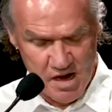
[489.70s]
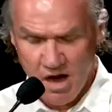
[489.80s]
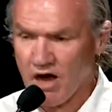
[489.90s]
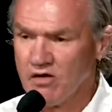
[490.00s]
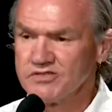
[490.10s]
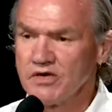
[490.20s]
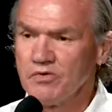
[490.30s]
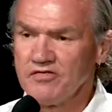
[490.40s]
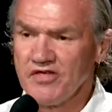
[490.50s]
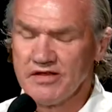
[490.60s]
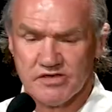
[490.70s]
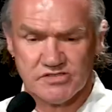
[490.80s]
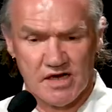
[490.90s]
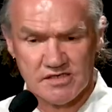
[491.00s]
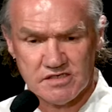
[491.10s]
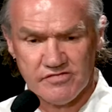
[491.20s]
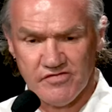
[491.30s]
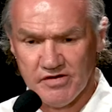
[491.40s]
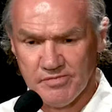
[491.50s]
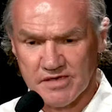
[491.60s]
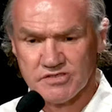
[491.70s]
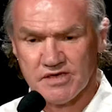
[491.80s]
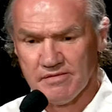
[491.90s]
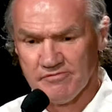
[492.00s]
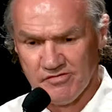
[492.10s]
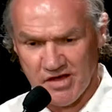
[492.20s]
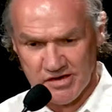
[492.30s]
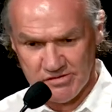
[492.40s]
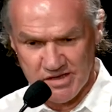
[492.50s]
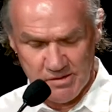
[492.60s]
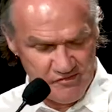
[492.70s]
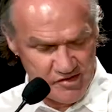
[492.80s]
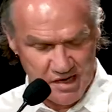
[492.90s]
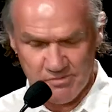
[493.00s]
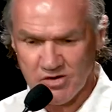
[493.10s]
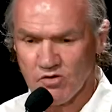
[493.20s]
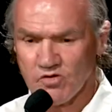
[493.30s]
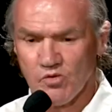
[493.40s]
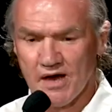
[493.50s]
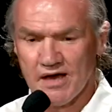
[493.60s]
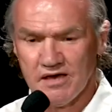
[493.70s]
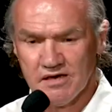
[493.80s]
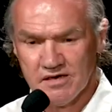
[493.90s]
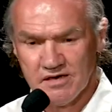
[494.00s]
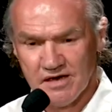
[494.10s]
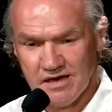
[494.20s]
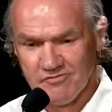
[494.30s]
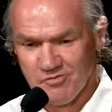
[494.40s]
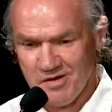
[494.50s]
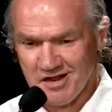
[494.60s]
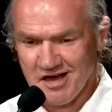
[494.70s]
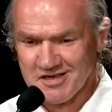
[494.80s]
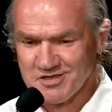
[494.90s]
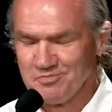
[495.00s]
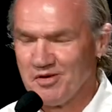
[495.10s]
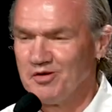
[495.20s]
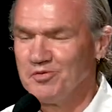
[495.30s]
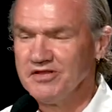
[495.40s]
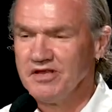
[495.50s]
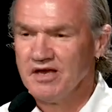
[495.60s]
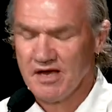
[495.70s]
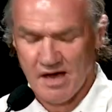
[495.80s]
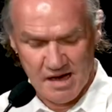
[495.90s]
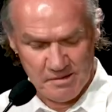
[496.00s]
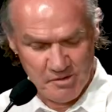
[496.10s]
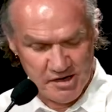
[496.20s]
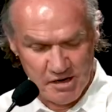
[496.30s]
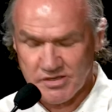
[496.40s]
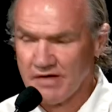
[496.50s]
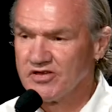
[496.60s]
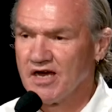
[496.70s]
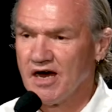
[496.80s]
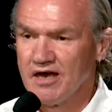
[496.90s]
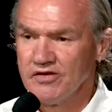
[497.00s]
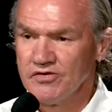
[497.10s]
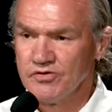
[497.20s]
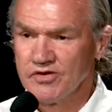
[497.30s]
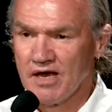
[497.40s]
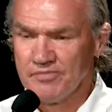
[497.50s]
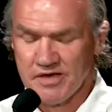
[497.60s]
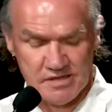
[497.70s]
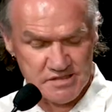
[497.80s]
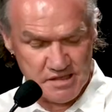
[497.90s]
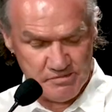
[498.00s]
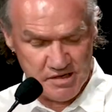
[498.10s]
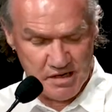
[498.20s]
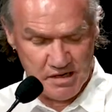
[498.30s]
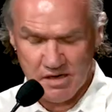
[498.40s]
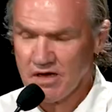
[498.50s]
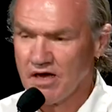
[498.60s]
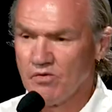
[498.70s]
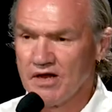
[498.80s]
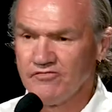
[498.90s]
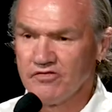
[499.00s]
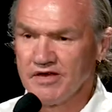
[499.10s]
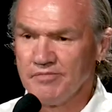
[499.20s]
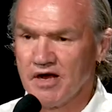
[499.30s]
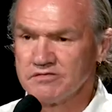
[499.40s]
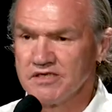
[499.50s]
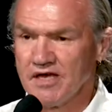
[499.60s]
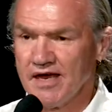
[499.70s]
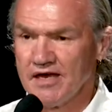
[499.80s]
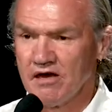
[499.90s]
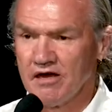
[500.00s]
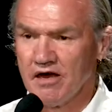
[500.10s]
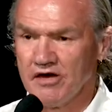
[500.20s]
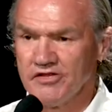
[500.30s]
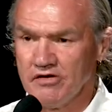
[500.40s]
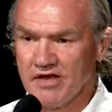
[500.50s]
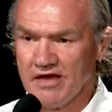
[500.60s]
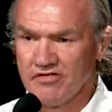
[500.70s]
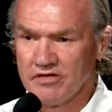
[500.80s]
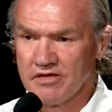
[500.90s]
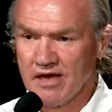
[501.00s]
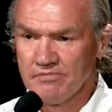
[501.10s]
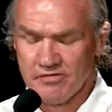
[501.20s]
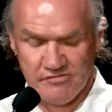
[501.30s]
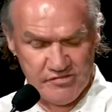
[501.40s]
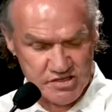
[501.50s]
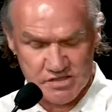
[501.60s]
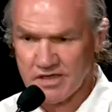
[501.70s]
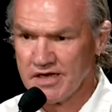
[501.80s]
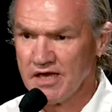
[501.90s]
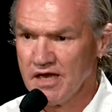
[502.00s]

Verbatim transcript: I also want to thank the judges very much. Um, thank you, Deborah, for coming all the way Um, from Adelaide to Melbourne. Um, I know David Carter, who can't be here, sent me a, a wonderful email today, and I, I know David um, professionally